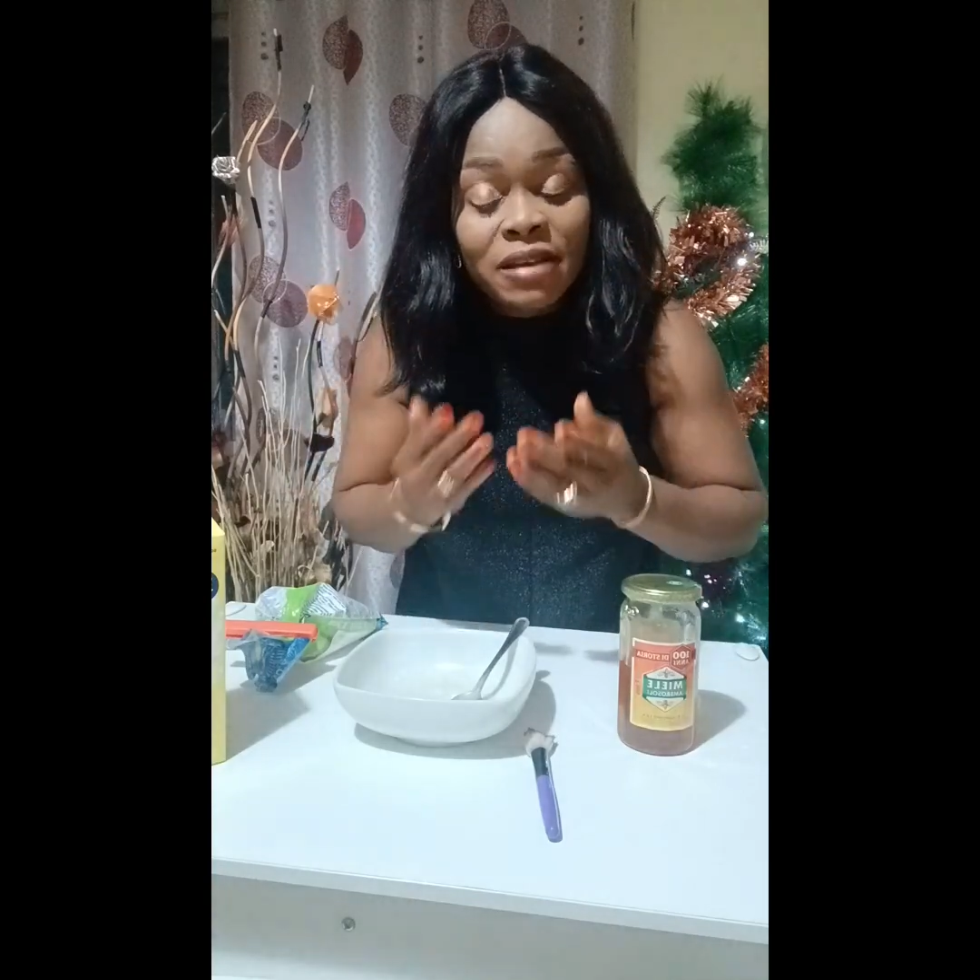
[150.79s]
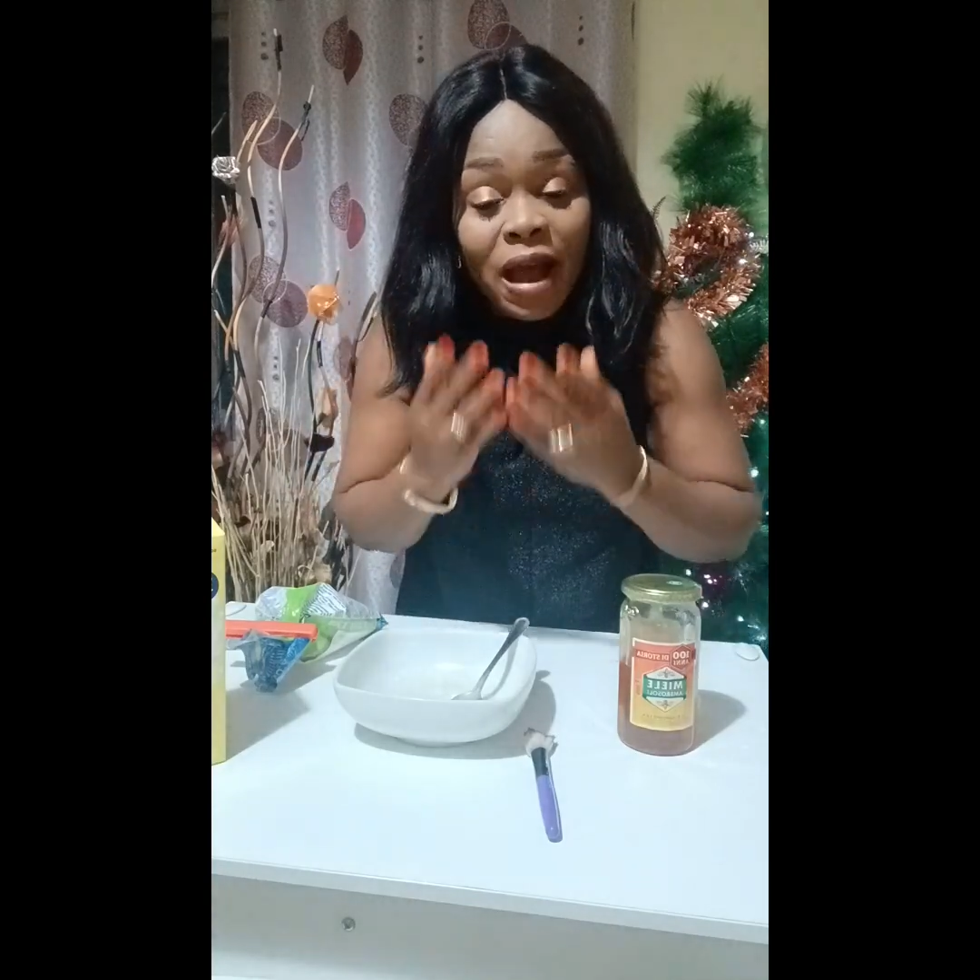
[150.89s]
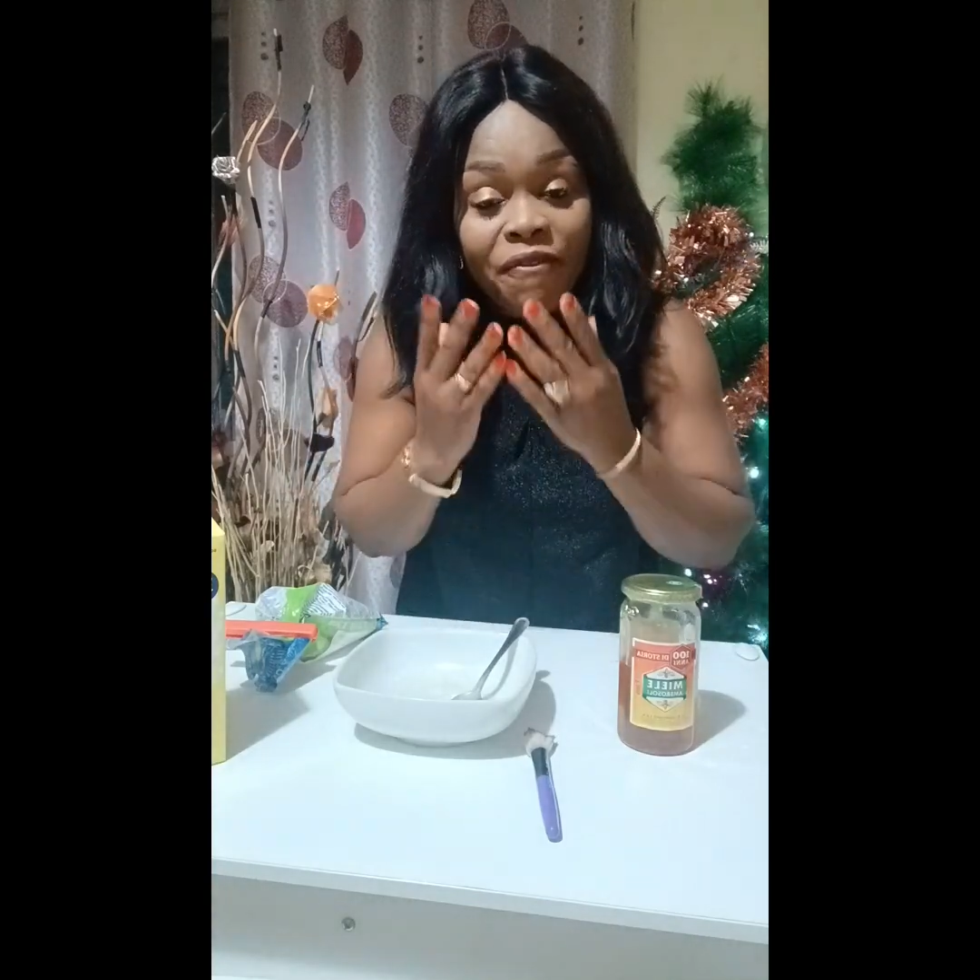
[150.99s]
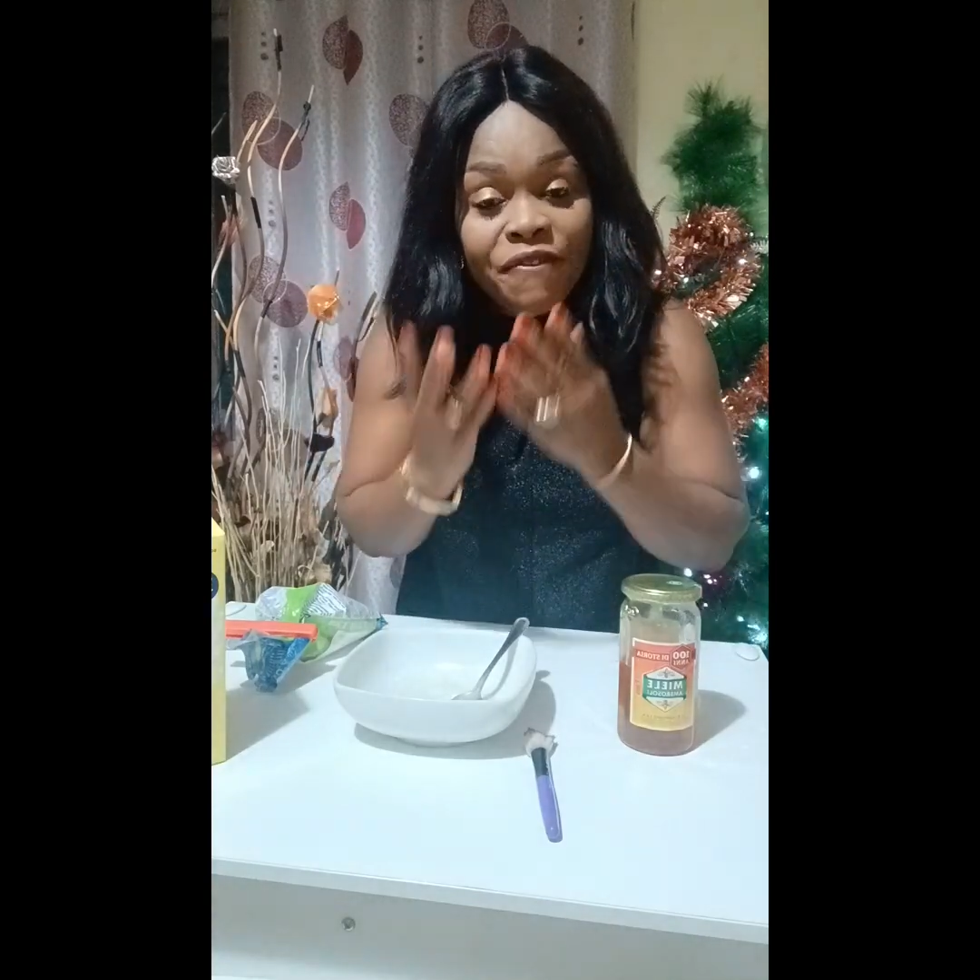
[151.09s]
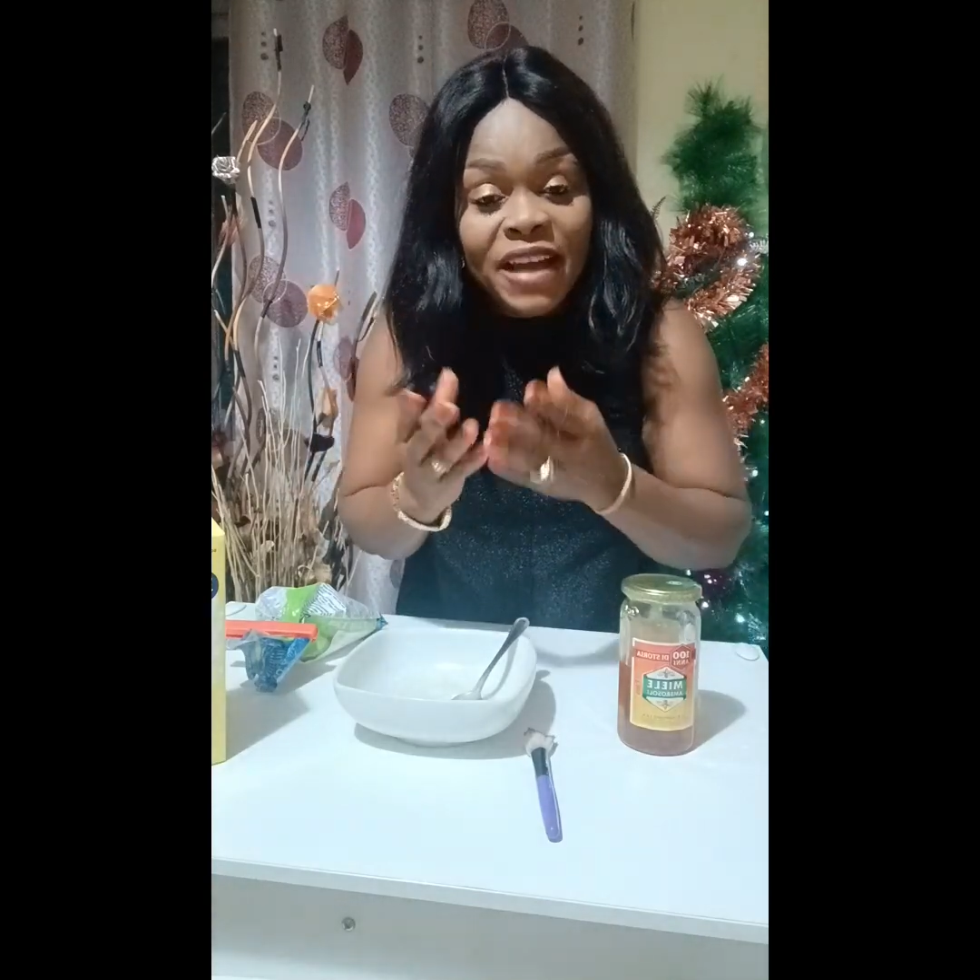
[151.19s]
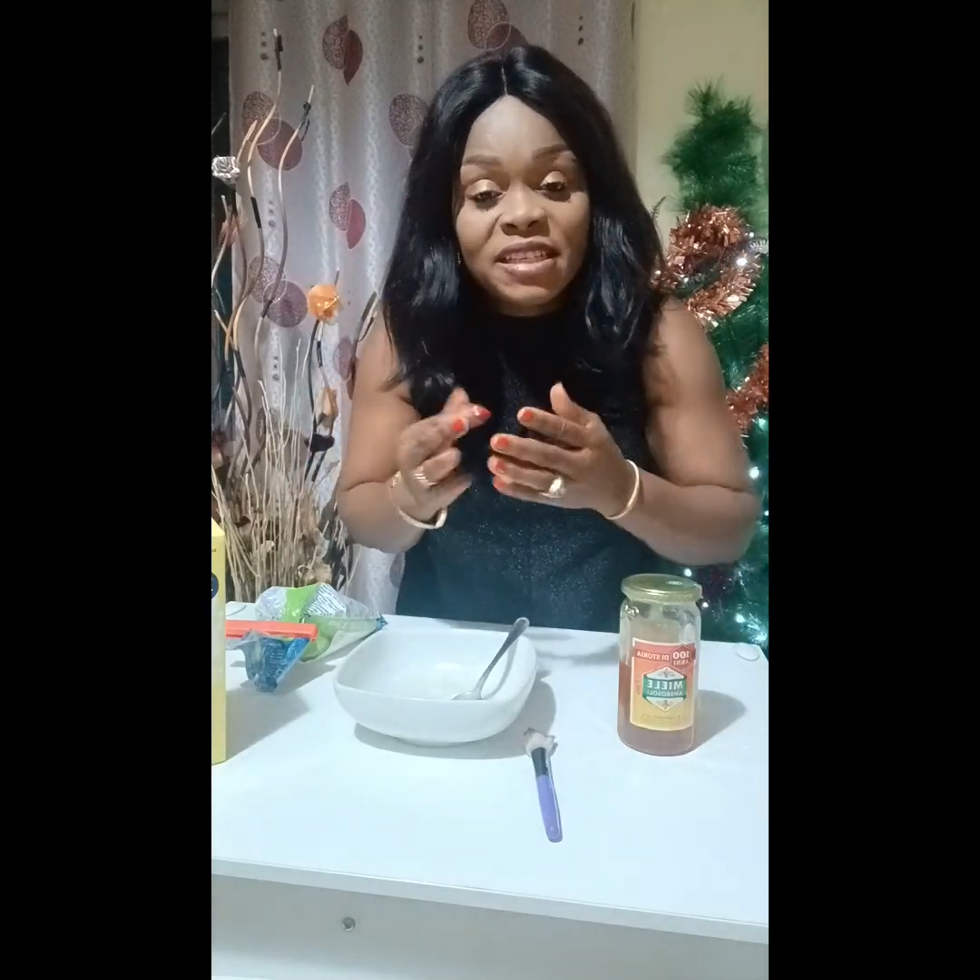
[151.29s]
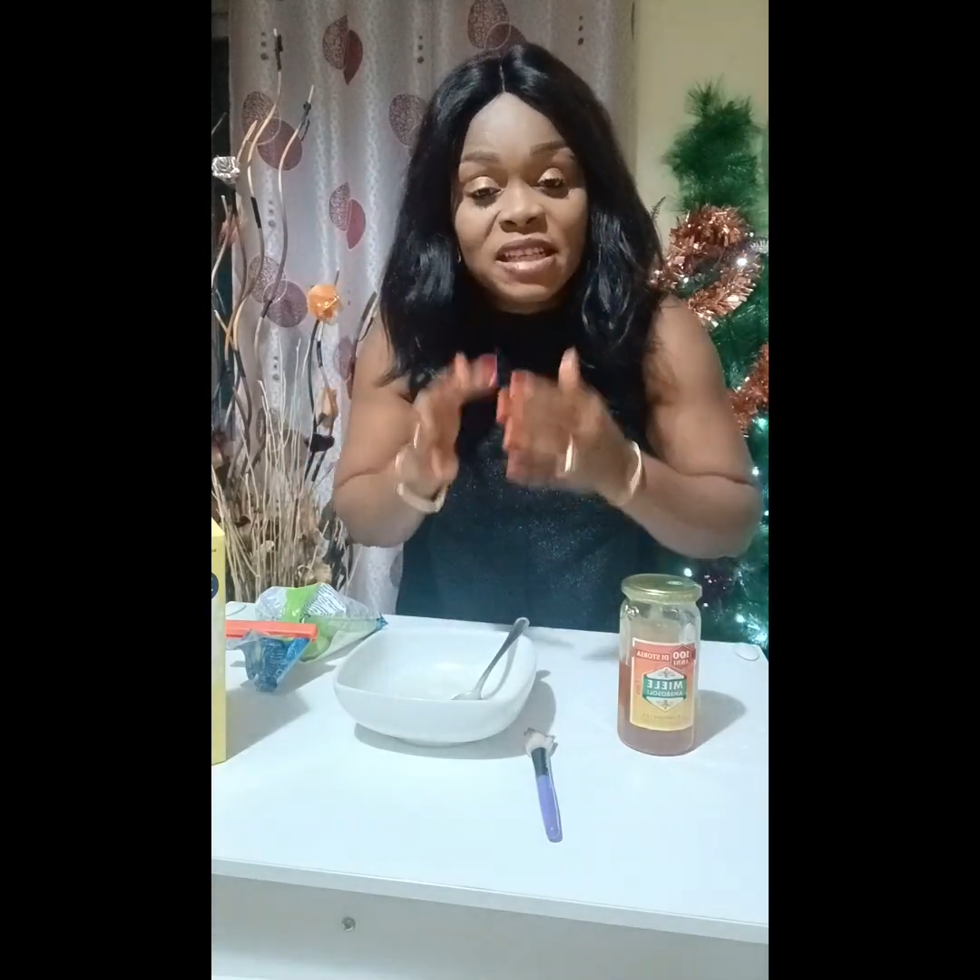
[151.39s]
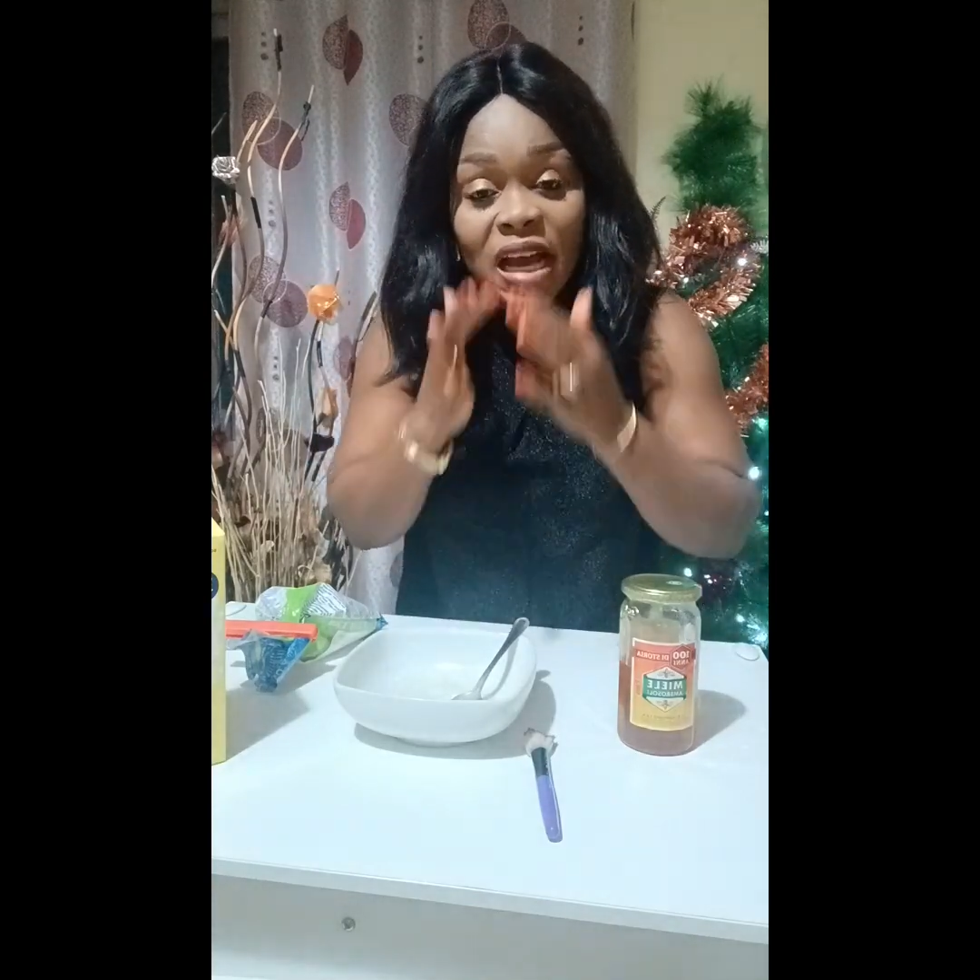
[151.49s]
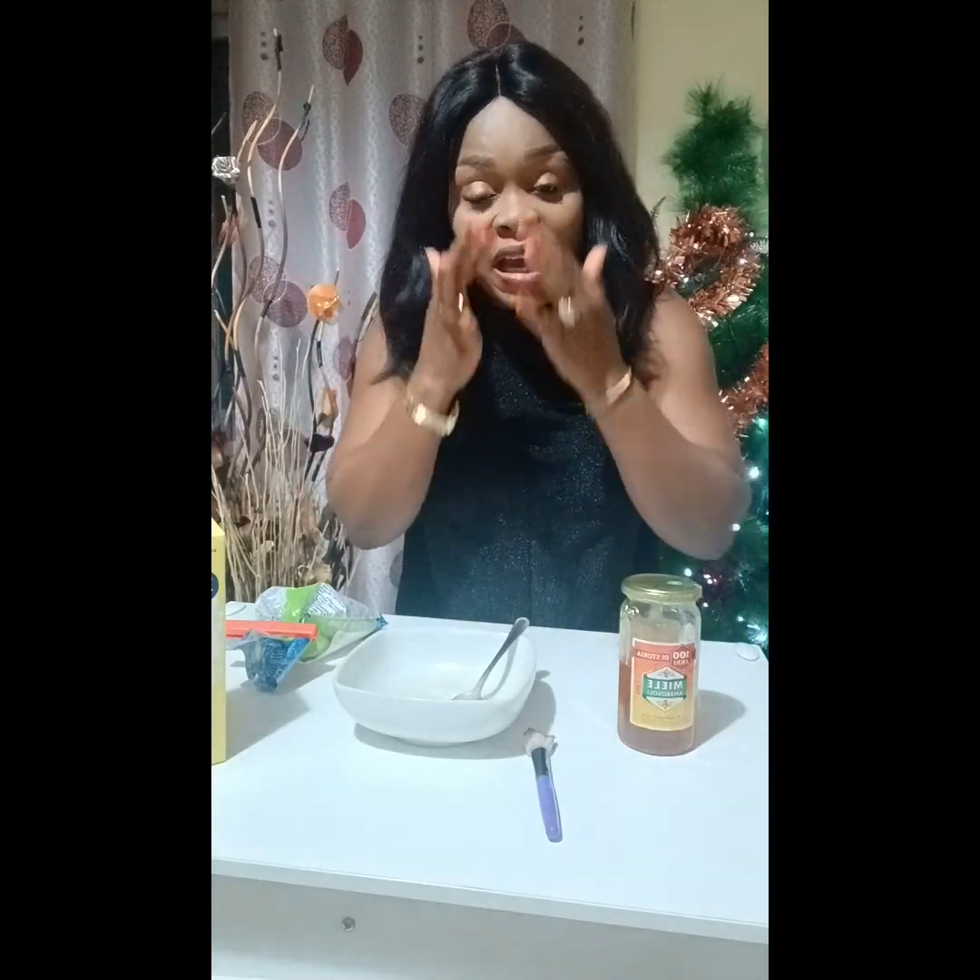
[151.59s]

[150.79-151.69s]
hurry.